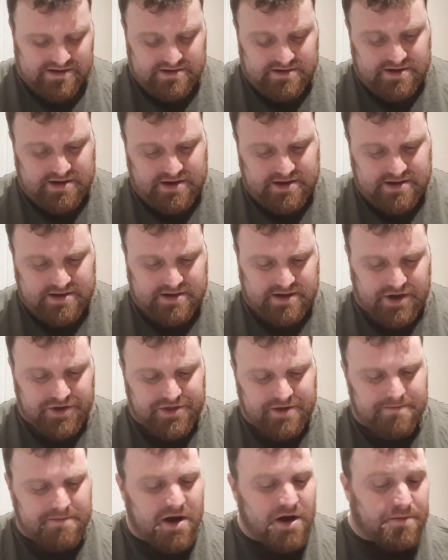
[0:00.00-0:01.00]

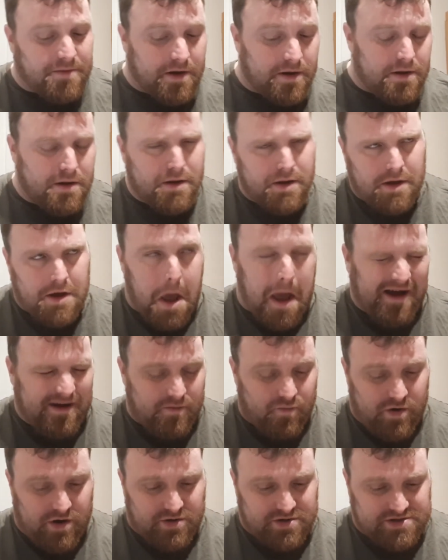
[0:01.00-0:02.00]
the moment,
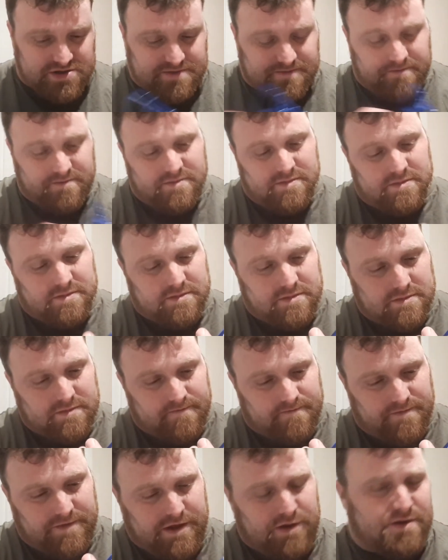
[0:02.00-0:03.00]
whilst
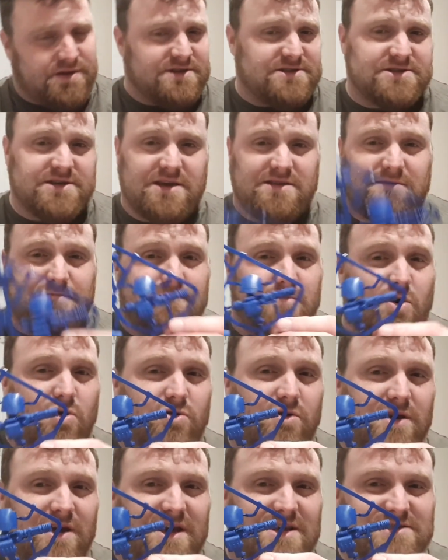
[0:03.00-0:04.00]
you can see the
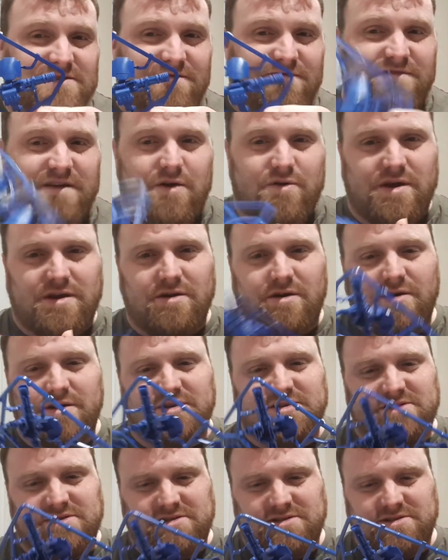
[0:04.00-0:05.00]
model is a very
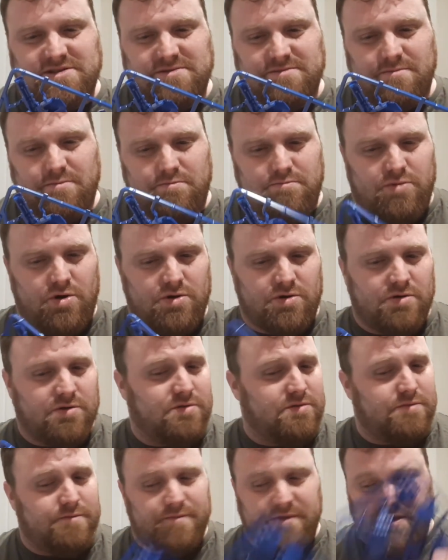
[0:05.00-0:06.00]
nice
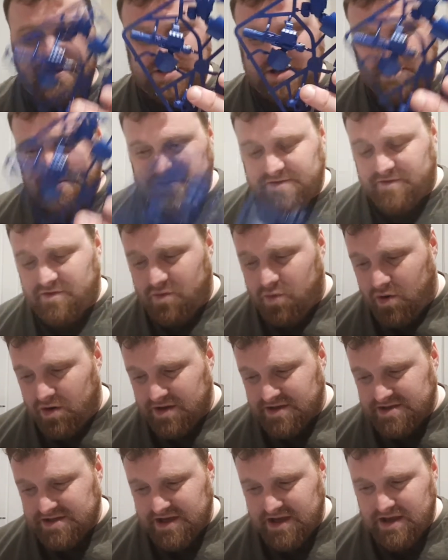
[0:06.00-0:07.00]
model in terms of
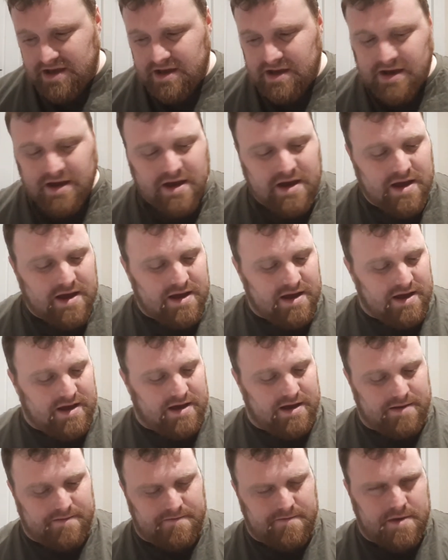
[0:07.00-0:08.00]
quality,
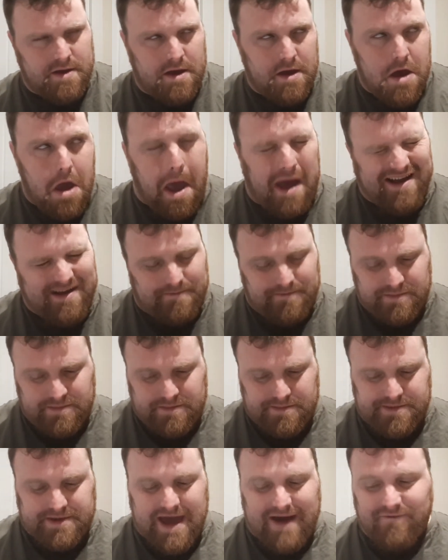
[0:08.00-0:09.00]
you
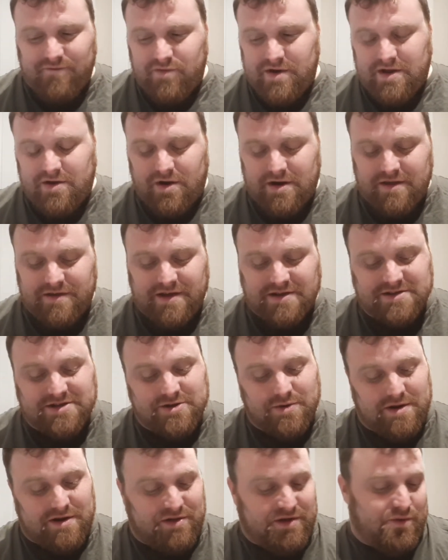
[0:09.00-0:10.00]
haven't really got anything to
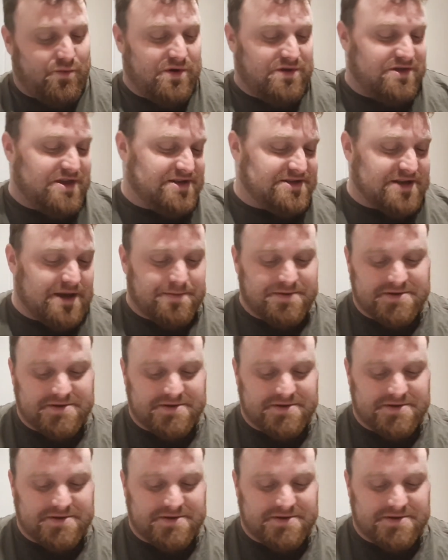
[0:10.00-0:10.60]
do anything with this